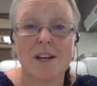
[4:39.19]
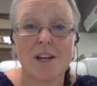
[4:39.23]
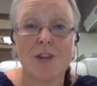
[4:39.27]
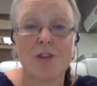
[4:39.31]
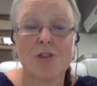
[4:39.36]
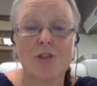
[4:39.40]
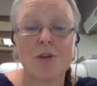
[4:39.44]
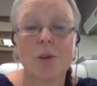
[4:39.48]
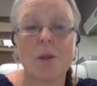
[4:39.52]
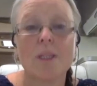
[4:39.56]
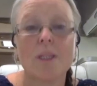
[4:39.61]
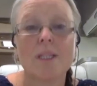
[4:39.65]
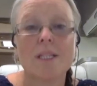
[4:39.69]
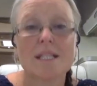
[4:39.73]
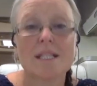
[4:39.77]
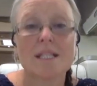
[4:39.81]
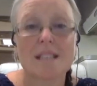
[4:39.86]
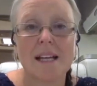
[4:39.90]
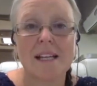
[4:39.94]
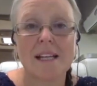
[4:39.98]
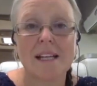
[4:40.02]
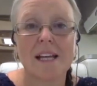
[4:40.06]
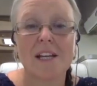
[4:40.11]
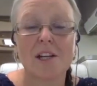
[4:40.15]
Through
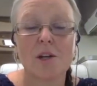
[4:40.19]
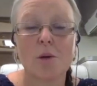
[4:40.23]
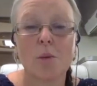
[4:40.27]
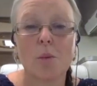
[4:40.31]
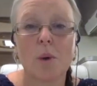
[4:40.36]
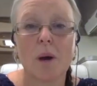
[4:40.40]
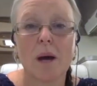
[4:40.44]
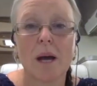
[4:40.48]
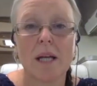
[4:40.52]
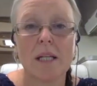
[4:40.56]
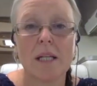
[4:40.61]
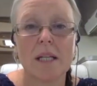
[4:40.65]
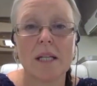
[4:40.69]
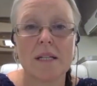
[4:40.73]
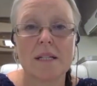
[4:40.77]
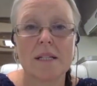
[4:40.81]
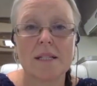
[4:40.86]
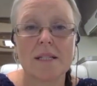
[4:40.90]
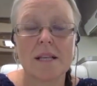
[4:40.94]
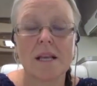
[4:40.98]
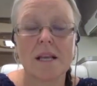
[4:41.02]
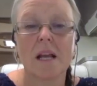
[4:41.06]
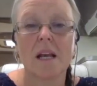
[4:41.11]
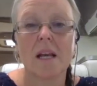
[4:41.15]
understanding and
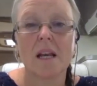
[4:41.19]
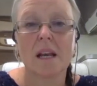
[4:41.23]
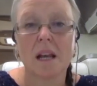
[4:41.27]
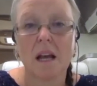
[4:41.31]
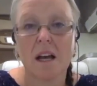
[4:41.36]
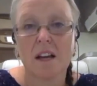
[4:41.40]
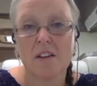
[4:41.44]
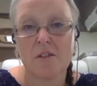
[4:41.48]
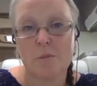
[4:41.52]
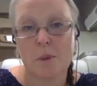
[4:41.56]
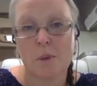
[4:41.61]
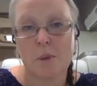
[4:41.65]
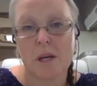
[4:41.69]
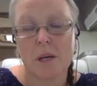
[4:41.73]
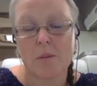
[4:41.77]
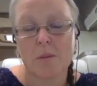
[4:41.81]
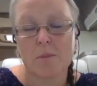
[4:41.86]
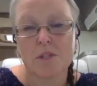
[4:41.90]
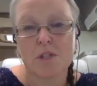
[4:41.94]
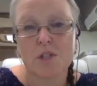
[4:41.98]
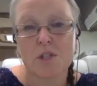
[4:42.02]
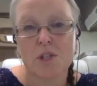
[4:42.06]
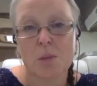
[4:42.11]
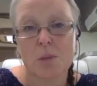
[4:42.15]
awareness, life
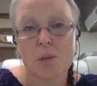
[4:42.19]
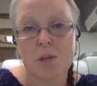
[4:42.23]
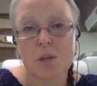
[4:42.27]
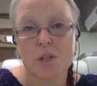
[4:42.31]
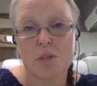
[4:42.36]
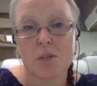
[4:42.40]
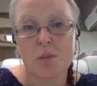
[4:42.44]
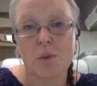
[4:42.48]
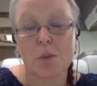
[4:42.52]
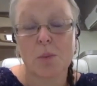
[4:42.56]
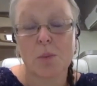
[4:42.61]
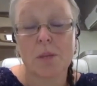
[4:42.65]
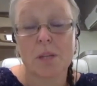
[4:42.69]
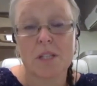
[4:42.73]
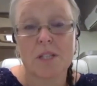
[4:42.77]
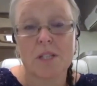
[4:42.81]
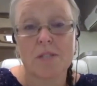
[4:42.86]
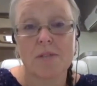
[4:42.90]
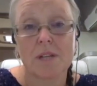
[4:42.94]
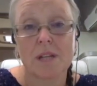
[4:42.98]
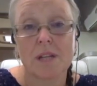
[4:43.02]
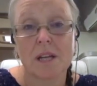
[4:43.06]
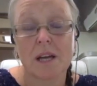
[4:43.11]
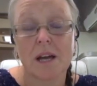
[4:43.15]
becomes so much more
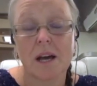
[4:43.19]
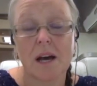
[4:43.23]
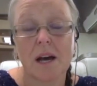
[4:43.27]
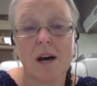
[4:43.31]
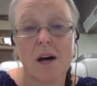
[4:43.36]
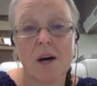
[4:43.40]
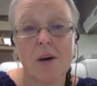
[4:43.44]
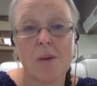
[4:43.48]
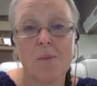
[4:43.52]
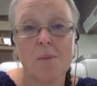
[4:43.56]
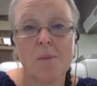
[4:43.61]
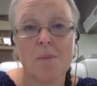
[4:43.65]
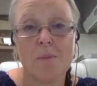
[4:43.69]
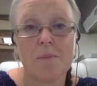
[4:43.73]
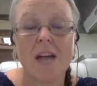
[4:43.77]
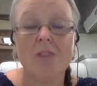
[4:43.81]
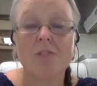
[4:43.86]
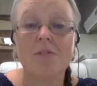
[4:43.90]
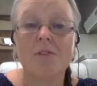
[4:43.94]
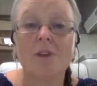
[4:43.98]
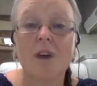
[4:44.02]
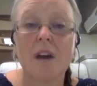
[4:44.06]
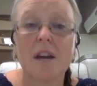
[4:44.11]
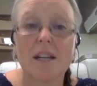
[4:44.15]
peaceful and calm.
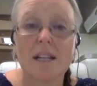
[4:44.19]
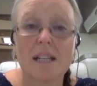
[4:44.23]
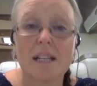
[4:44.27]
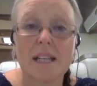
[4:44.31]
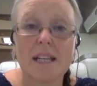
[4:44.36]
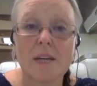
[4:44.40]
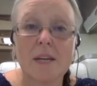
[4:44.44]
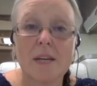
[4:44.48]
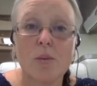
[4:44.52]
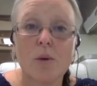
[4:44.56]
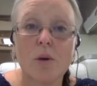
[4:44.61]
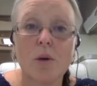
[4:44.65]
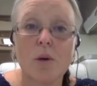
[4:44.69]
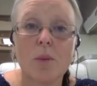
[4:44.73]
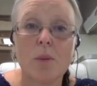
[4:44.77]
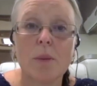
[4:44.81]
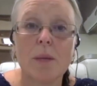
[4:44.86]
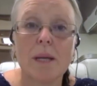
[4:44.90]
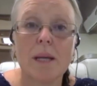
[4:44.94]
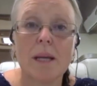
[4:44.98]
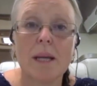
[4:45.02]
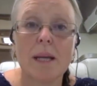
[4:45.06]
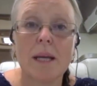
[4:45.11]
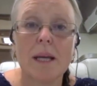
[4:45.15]
Finally, we'll
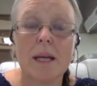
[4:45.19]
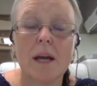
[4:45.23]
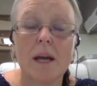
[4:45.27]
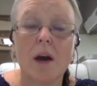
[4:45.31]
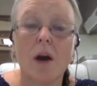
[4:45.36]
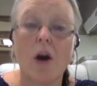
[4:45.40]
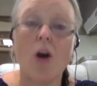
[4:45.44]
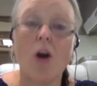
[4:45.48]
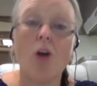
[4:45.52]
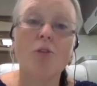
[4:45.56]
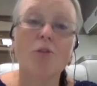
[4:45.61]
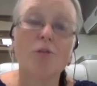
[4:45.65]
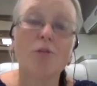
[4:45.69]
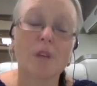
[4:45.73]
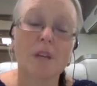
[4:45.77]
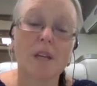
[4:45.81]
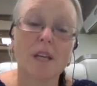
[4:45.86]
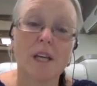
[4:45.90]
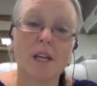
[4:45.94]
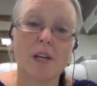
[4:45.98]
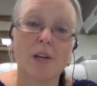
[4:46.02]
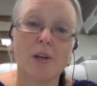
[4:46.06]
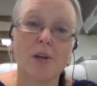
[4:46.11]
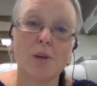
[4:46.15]
be offering
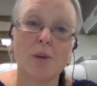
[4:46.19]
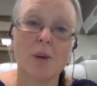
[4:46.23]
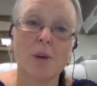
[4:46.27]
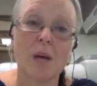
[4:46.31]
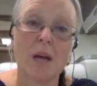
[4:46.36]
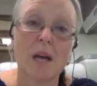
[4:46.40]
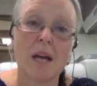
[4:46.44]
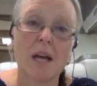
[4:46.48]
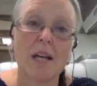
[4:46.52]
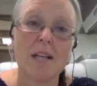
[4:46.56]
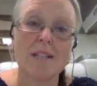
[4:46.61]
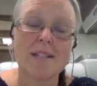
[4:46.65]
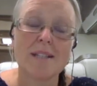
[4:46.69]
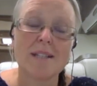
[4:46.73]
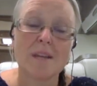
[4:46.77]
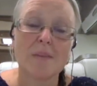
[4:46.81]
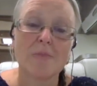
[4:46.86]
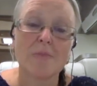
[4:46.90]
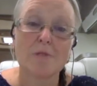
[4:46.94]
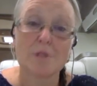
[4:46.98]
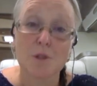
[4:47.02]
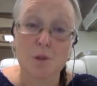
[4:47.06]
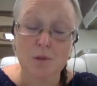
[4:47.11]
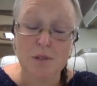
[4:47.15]
you some
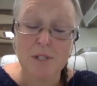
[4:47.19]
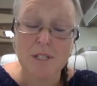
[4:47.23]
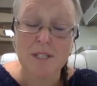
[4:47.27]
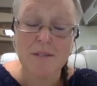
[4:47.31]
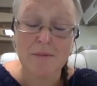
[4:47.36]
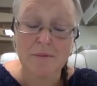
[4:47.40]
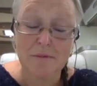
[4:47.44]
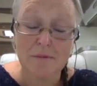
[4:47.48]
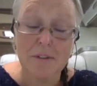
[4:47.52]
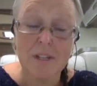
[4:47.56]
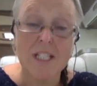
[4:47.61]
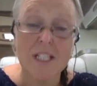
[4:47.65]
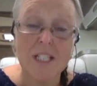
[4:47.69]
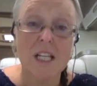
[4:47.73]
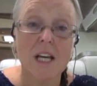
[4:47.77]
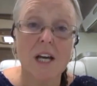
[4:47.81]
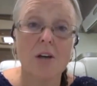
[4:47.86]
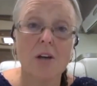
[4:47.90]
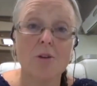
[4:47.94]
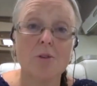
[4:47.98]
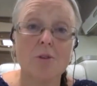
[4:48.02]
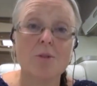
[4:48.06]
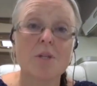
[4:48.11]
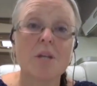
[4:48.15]
resources and
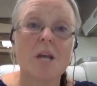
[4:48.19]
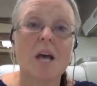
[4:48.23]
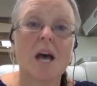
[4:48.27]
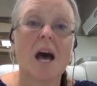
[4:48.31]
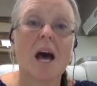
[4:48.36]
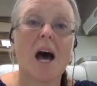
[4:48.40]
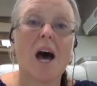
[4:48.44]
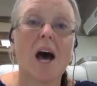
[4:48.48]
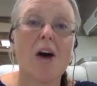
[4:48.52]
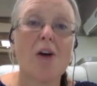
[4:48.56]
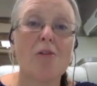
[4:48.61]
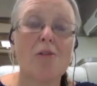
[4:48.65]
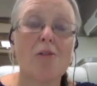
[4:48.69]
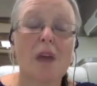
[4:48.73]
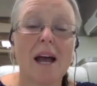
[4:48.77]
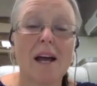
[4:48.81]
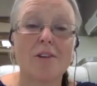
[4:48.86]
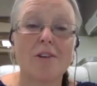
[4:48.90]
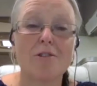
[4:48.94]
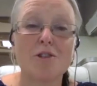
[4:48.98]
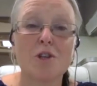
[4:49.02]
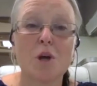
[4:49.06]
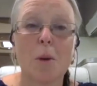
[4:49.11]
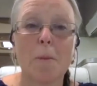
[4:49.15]
videos
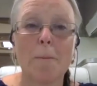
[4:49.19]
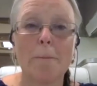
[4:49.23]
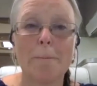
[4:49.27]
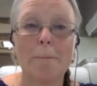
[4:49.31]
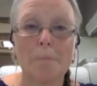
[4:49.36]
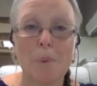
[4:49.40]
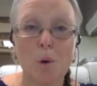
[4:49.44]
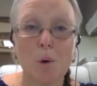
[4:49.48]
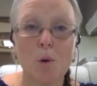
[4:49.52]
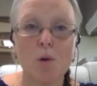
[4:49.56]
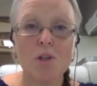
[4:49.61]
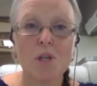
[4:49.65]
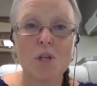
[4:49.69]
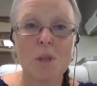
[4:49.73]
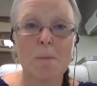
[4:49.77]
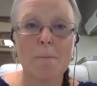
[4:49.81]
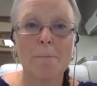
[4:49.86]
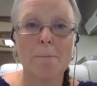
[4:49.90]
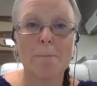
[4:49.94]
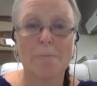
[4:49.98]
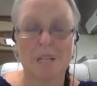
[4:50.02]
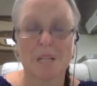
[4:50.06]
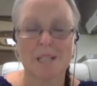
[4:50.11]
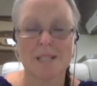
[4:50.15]
around
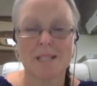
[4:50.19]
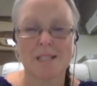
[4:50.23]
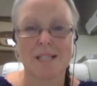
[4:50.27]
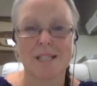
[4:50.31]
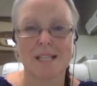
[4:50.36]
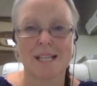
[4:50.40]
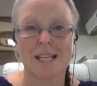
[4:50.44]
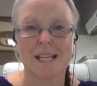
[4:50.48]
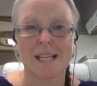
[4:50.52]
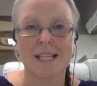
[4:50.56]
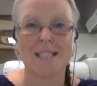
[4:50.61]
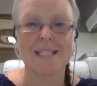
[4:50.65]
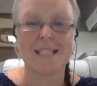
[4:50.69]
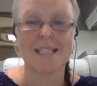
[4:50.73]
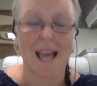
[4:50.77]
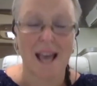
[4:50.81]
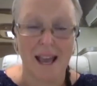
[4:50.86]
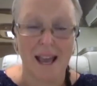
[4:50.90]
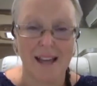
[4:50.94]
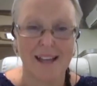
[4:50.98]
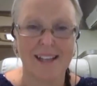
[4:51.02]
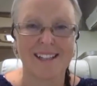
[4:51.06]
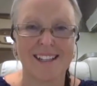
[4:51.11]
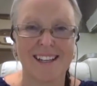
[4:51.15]
boredom busting
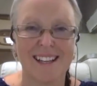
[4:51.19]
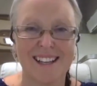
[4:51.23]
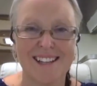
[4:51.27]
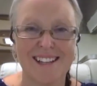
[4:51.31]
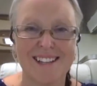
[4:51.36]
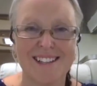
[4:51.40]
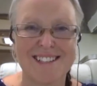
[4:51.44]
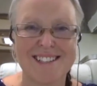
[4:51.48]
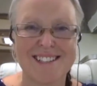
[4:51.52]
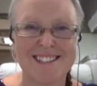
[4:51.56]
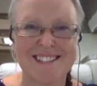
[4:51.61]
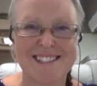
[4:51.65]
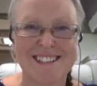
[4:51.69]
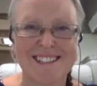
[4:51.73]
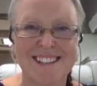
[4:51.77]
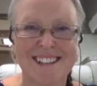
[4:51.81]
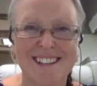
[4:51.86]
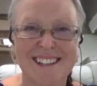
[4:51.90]
techniques.